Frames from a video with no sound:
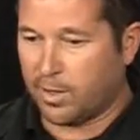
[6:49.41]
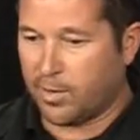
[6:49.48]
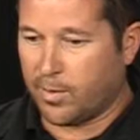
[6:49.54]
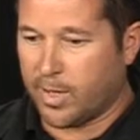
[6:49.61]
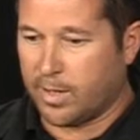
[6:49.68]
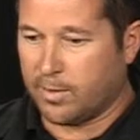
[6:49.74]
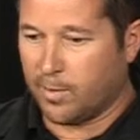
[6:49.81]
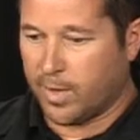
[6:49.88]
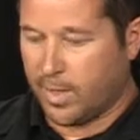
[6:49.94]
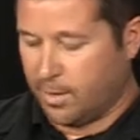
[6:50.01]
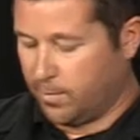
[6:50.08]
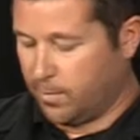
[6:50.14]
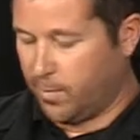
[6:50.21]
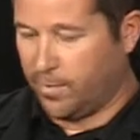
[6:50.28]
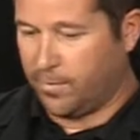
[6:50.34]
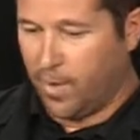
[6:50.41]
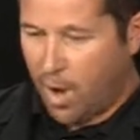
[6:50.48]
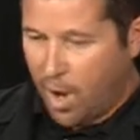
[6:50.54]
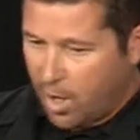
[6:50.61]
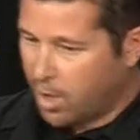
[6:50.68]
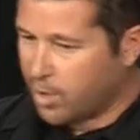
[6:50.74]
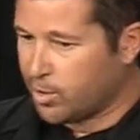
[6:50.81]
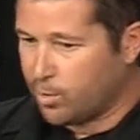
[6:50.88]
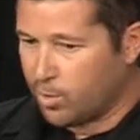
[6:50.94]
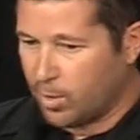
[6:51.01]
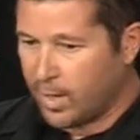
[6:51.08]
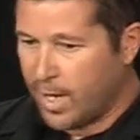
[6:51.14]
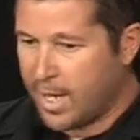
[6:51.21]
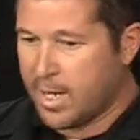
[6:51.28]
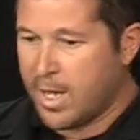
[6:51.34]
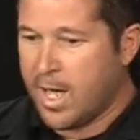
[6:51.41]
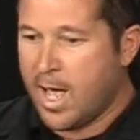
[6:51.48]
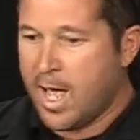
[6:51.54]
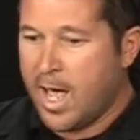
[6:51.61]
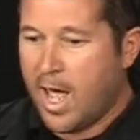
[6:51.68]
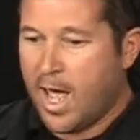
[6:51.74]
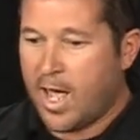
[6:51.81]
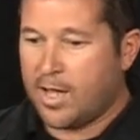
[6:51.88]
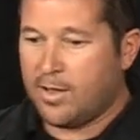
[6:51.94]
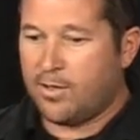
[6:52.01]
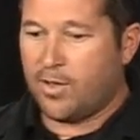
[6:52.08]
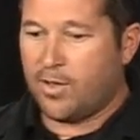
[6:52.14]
So we, we, we've highlighted all of that. And